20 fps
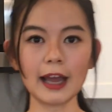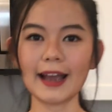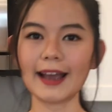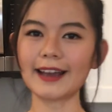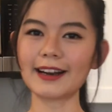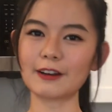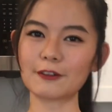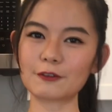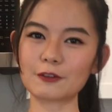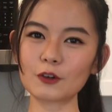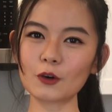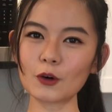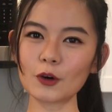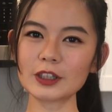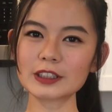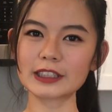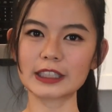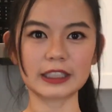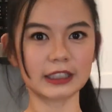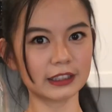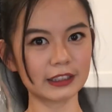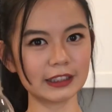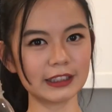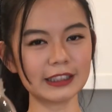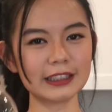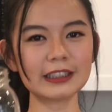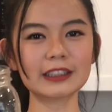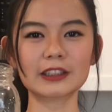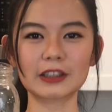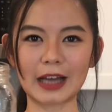And of course, a
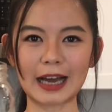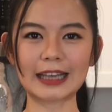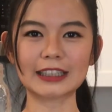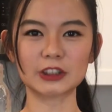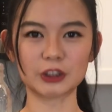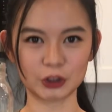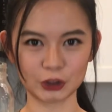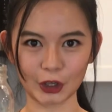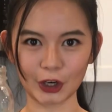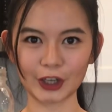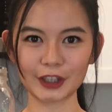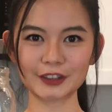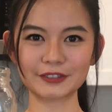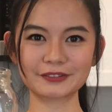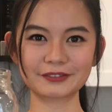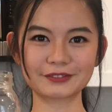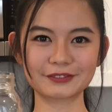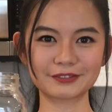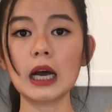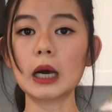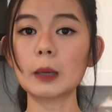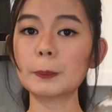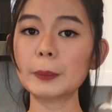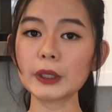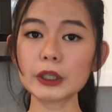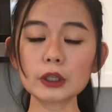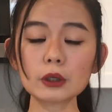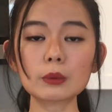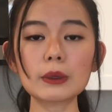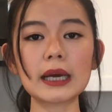clean glass jar. A
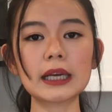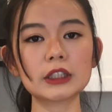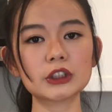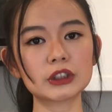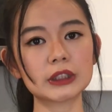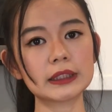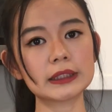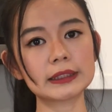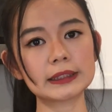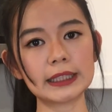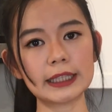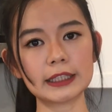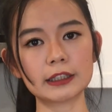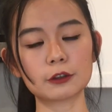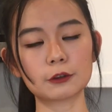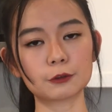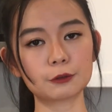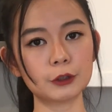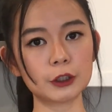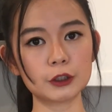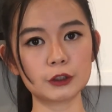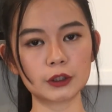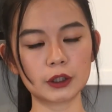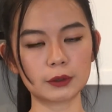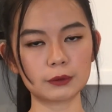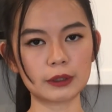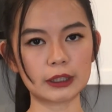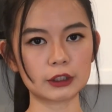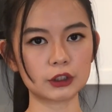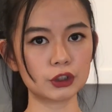pickled radish can stay in the fridge for
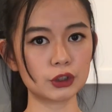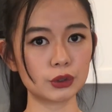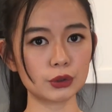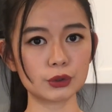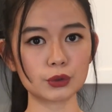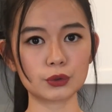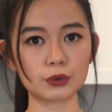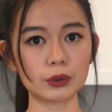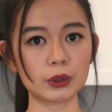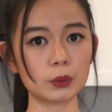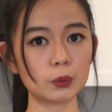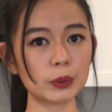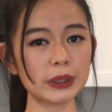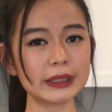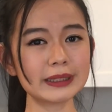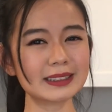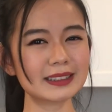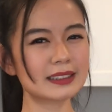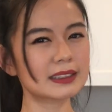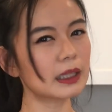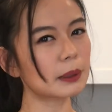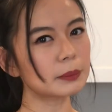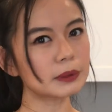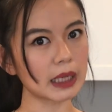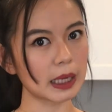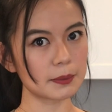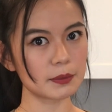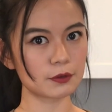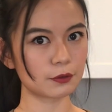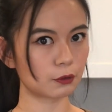around 2 to 3 weeks,
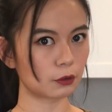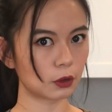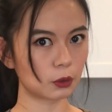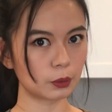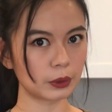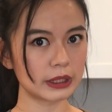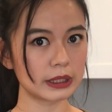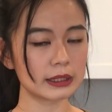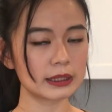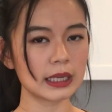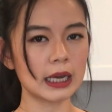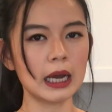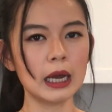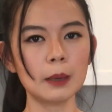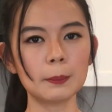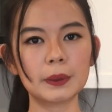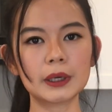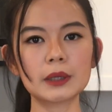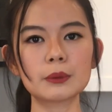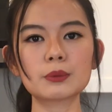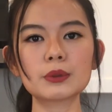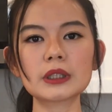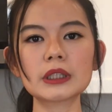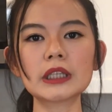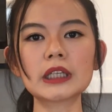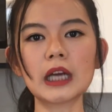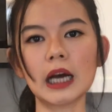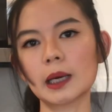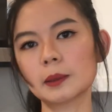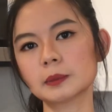sometimes 4 weeks, but it really
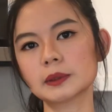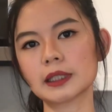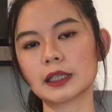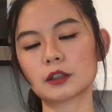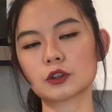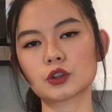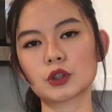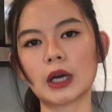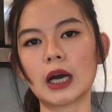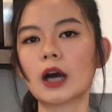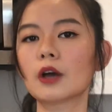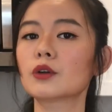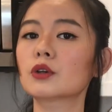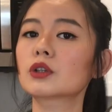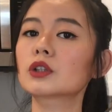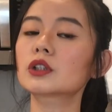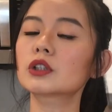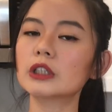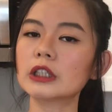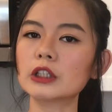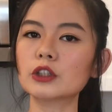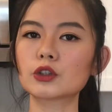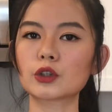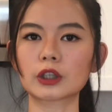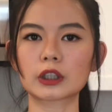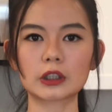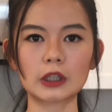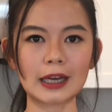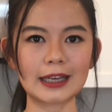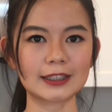comes down to how you clean your
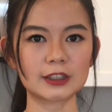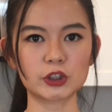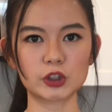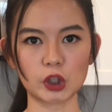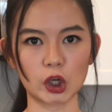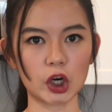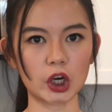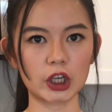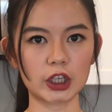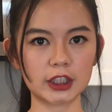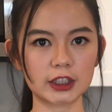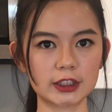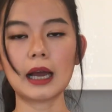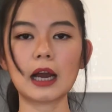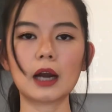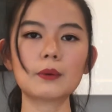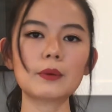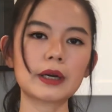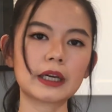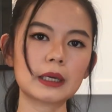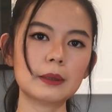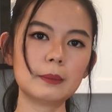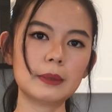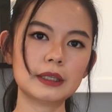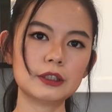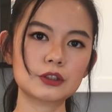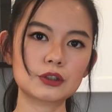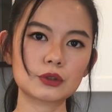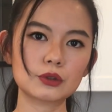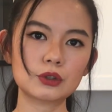glass jar. I
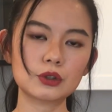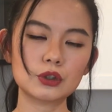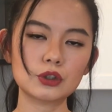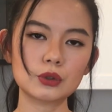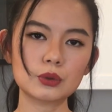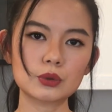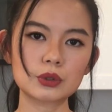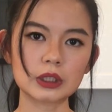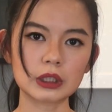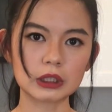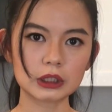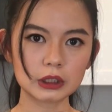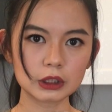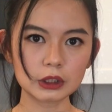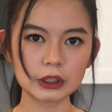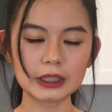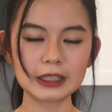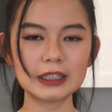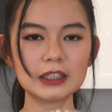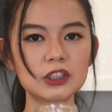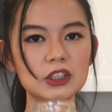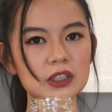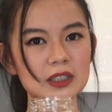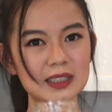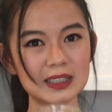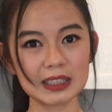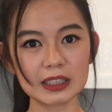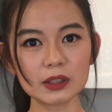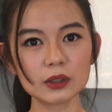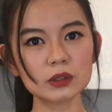recommend you to use a clean,
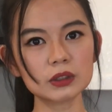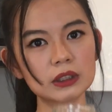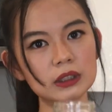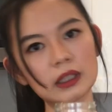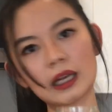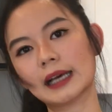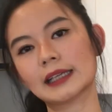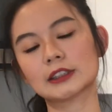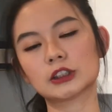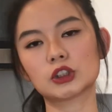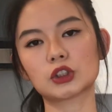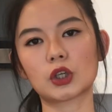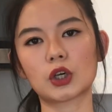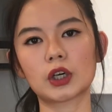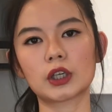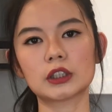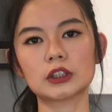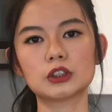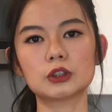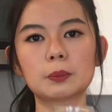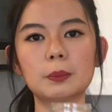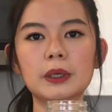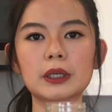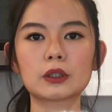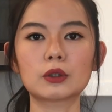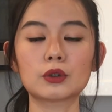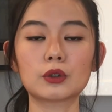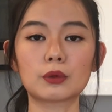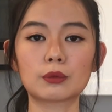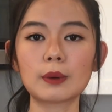sealed glass jar to
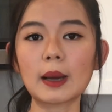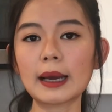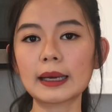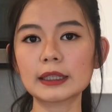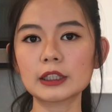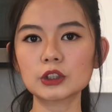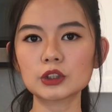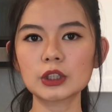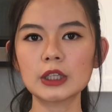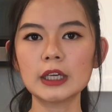pickle your radish